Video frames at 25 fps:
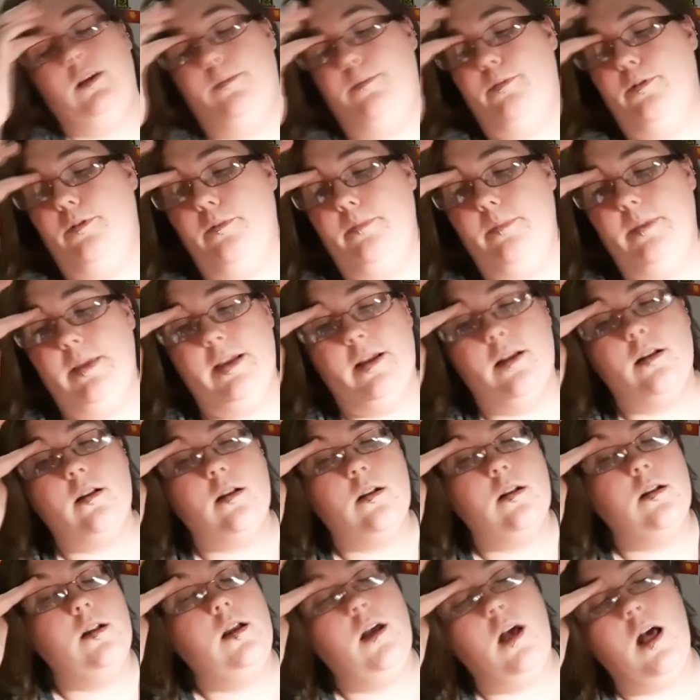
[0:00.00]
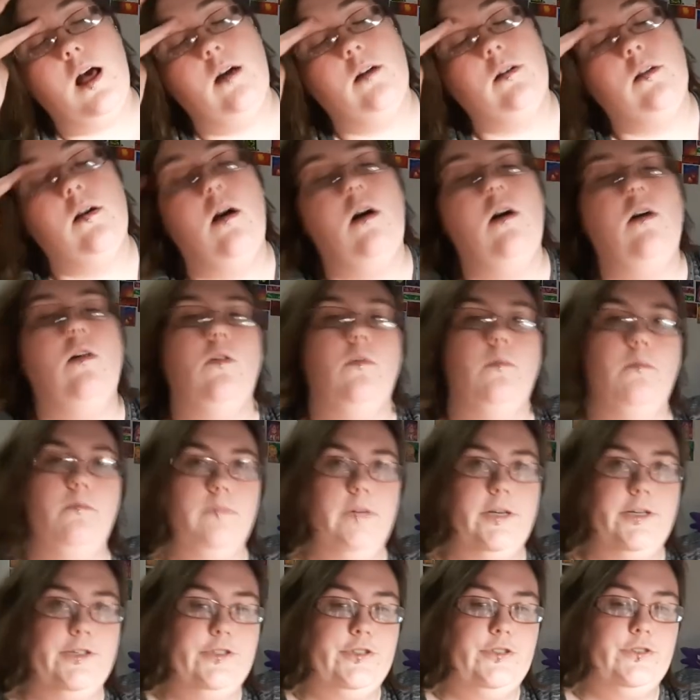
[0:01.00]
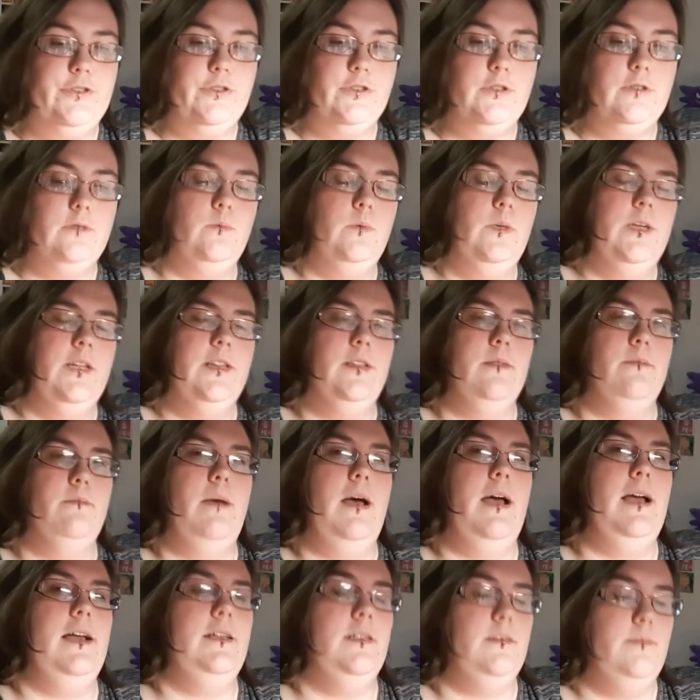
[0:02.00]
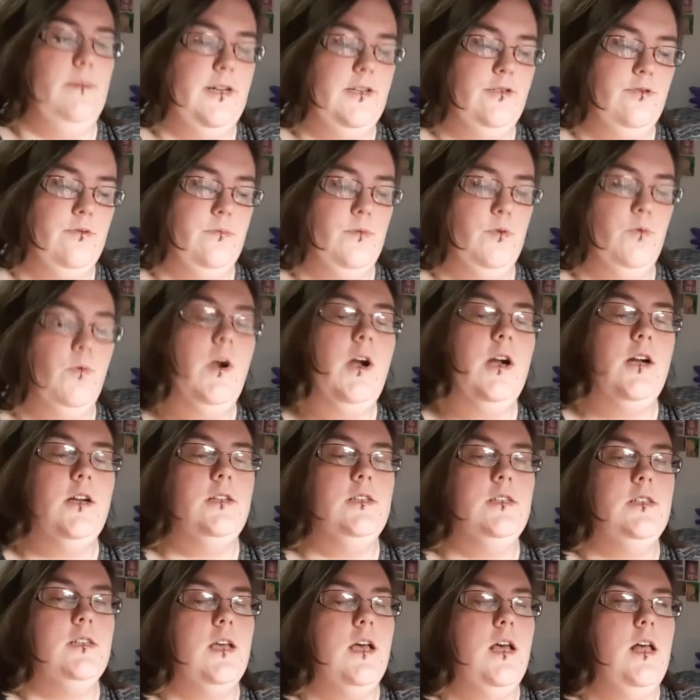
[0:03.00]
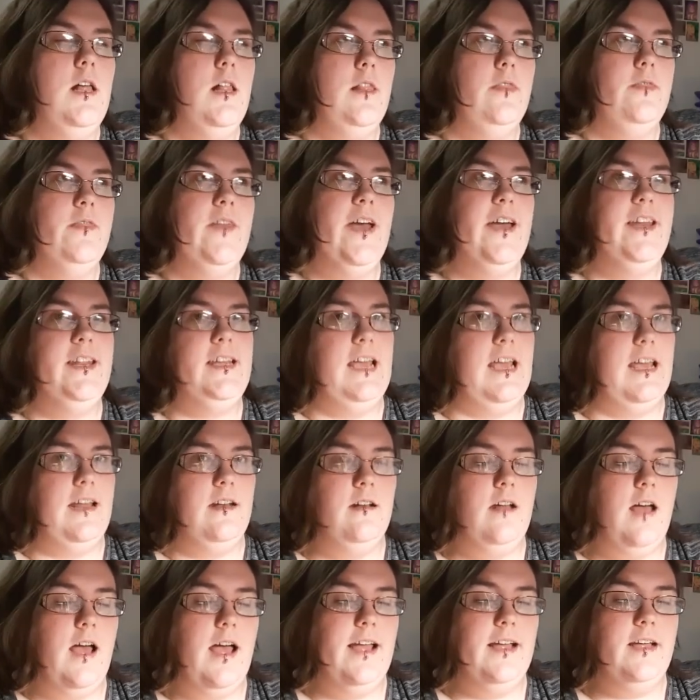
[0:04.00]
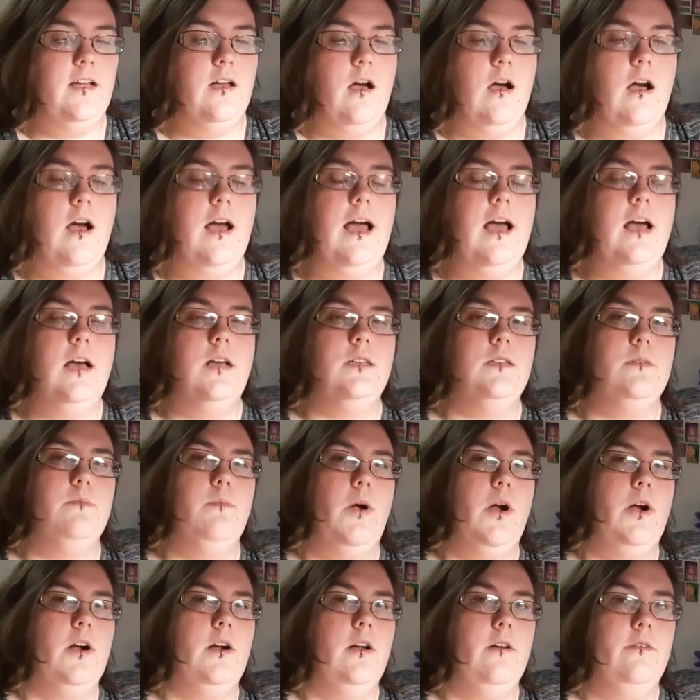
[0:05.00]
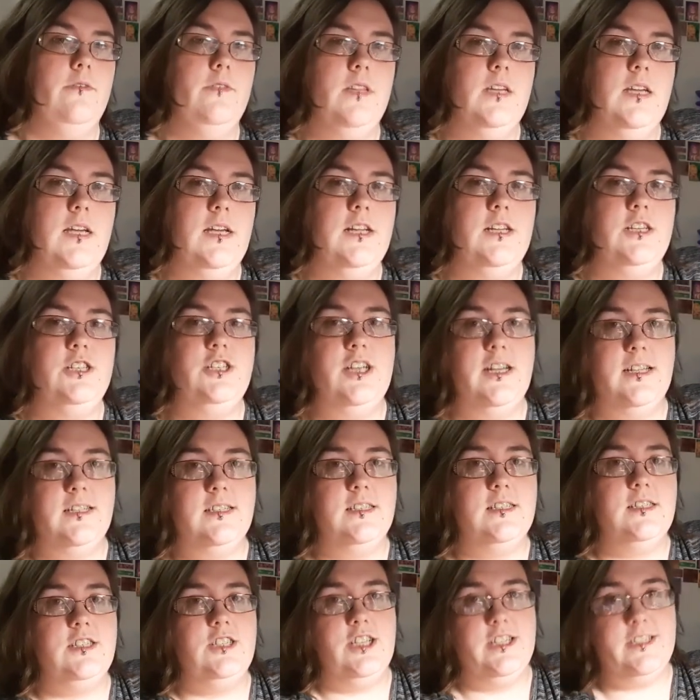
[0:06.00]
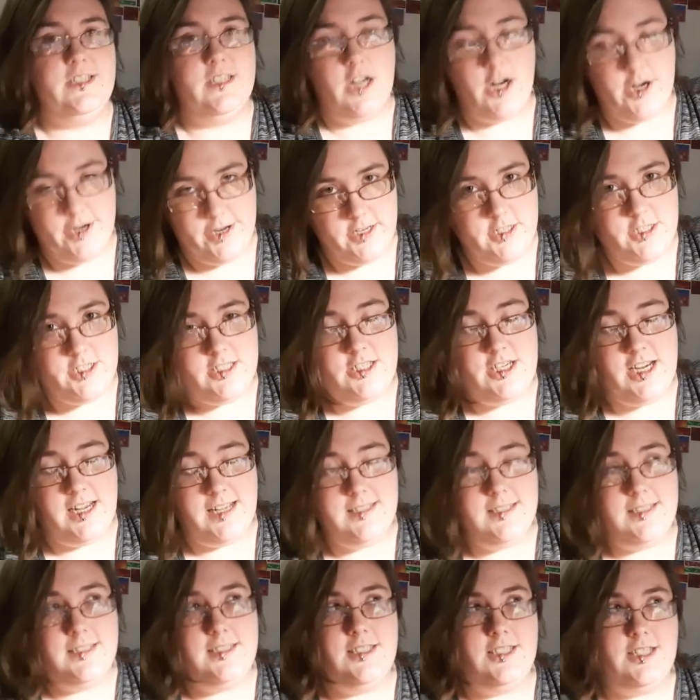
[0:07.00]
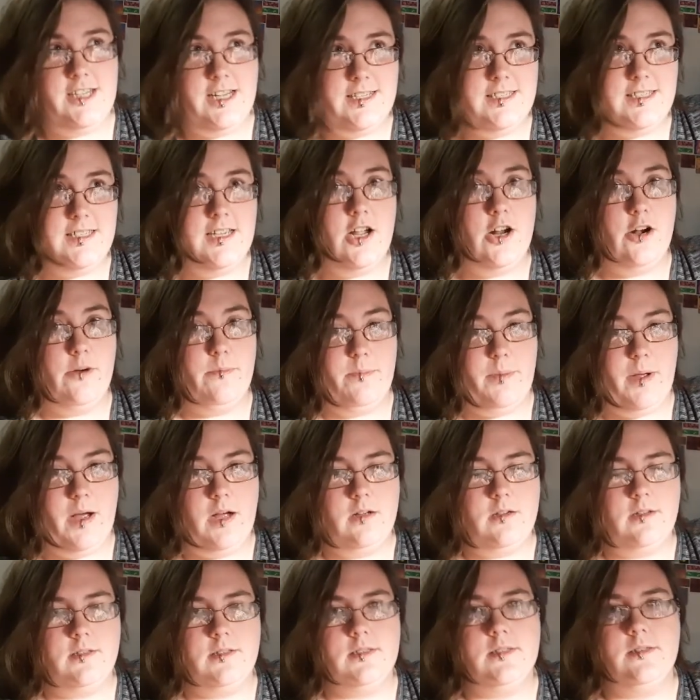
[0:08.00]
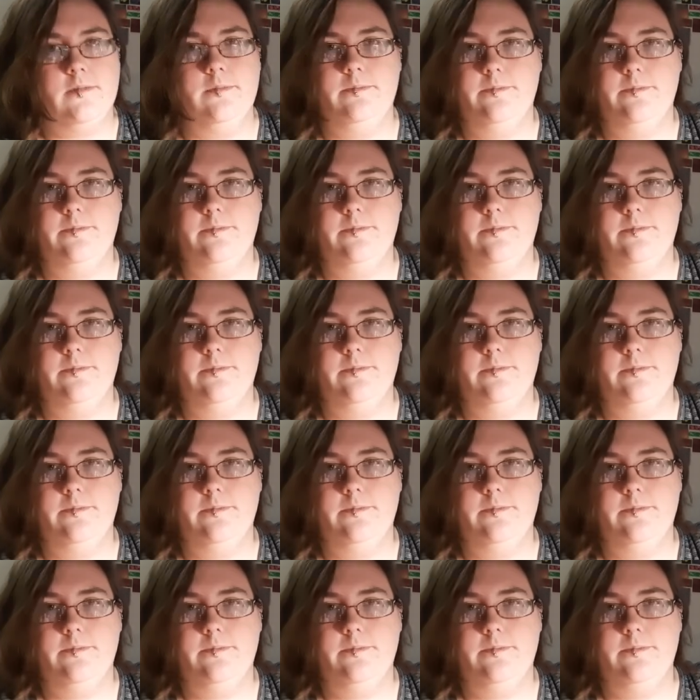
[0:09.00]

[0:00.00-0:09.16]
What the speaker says: Premier alcohol markers with my Spectrum Noirs. That again, I got as part of the Jazz's Jazzy art box.